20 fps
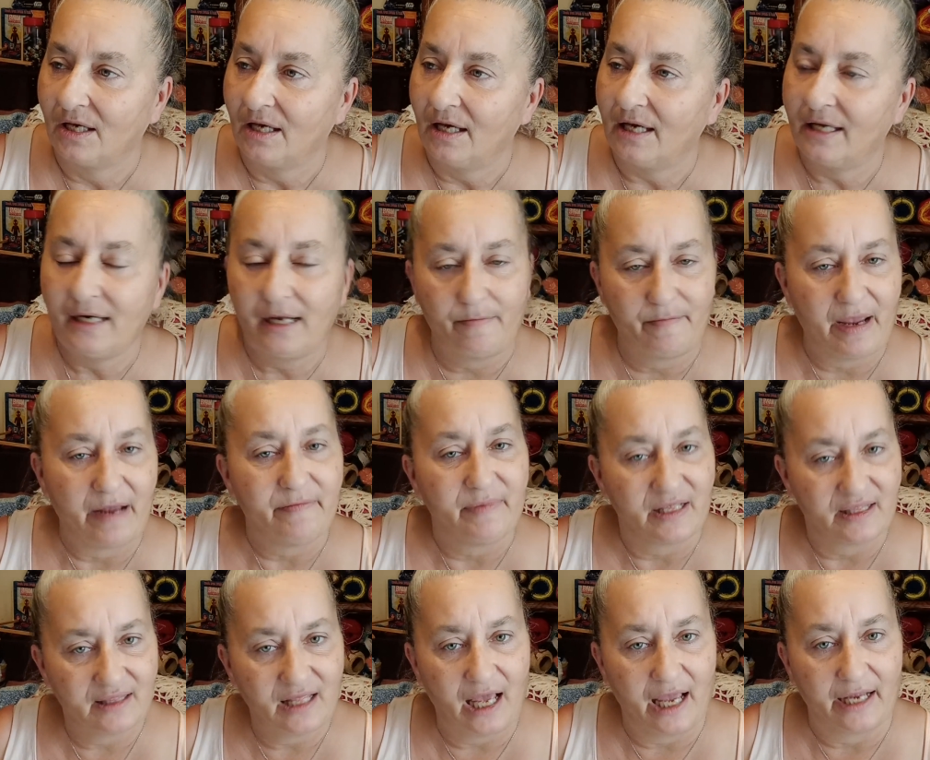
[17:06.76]
And that made me
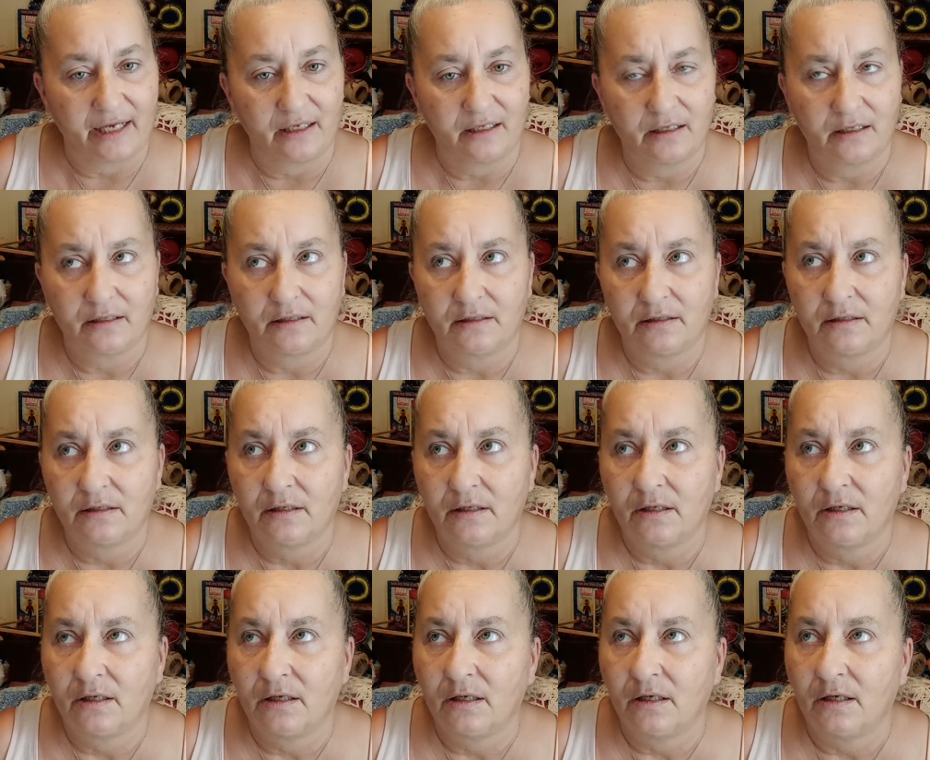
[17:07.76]
think,
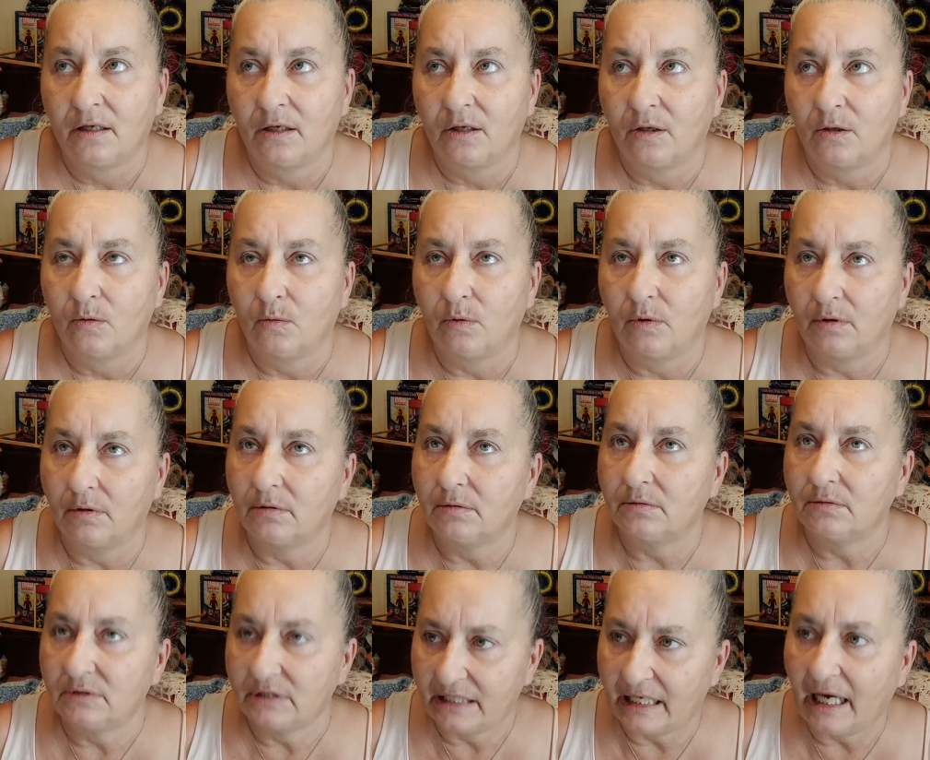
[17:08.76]
well,
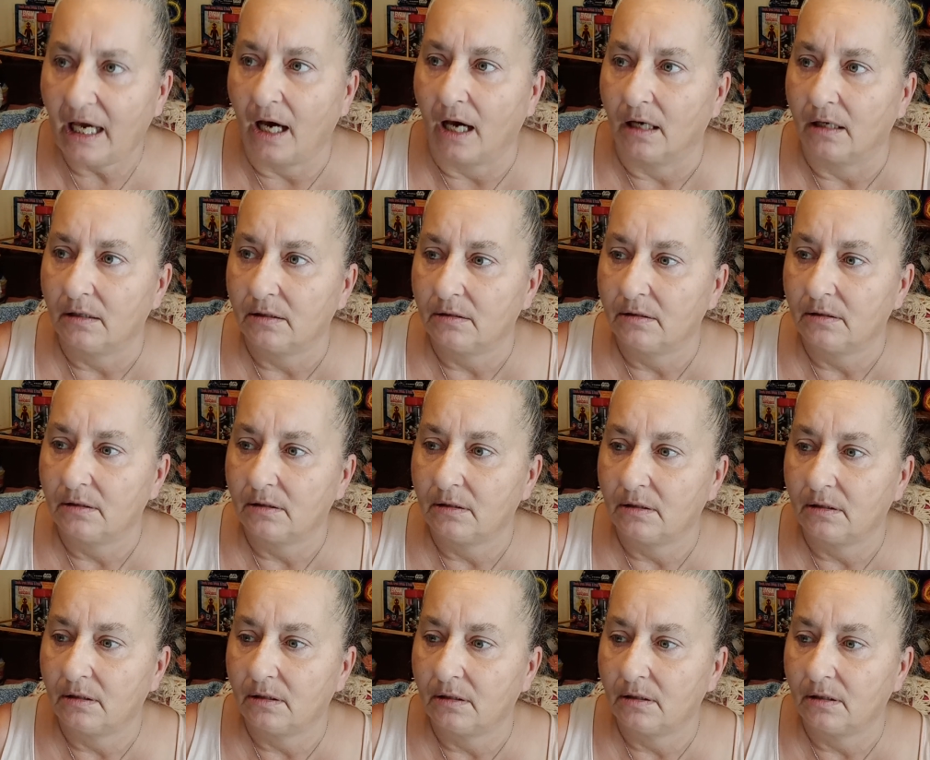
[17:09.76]
yeah,
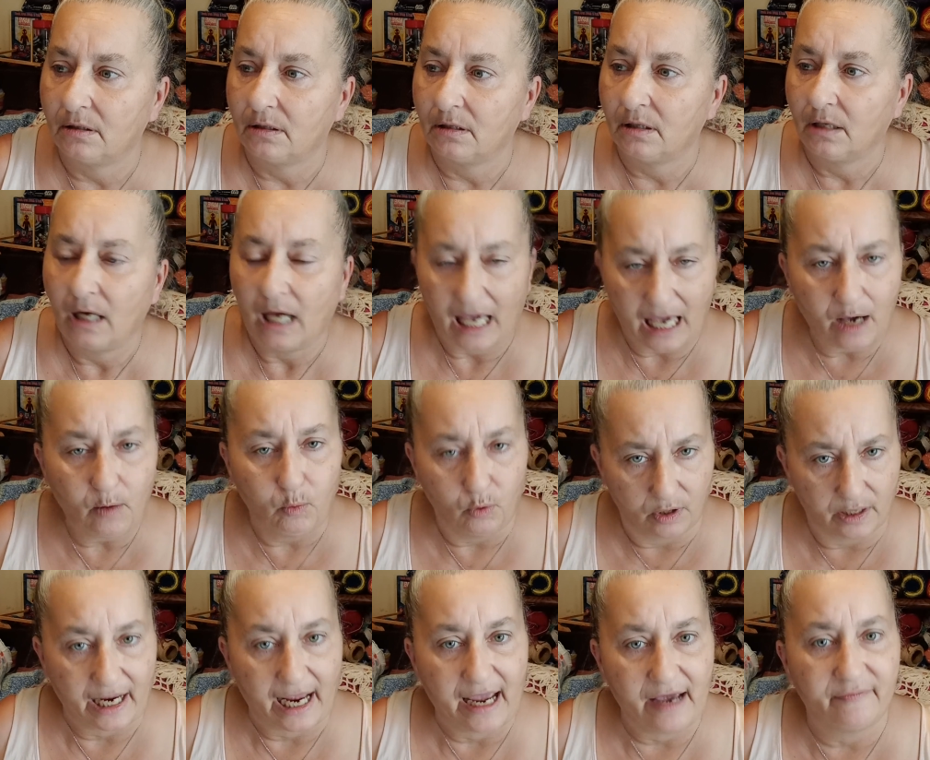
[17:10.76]
I
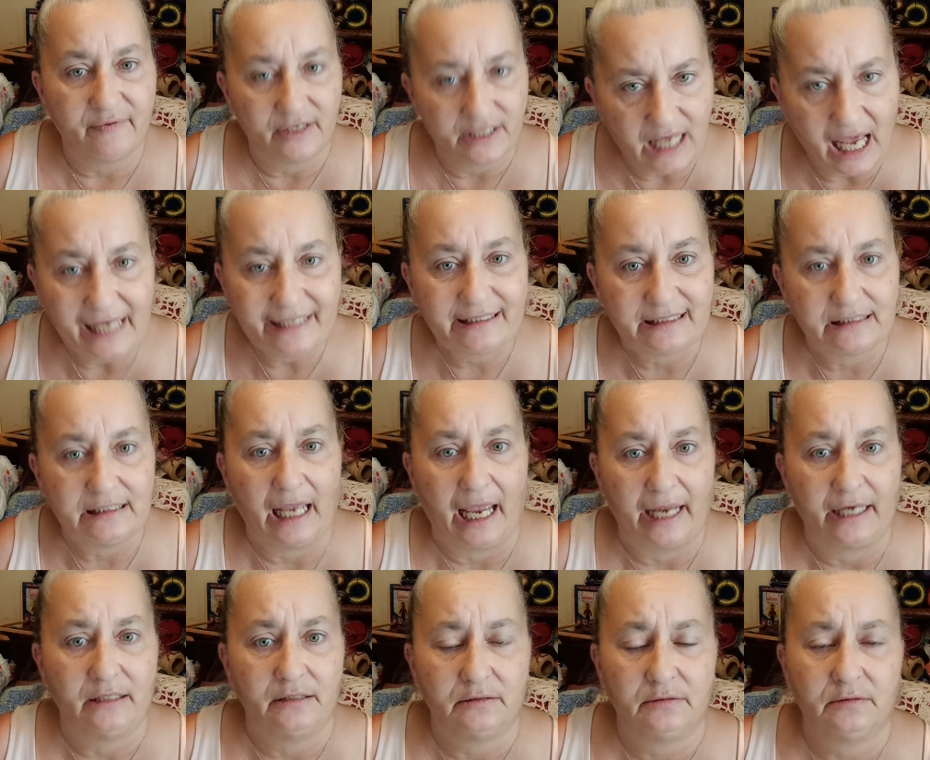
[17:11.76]
want to have a nice day.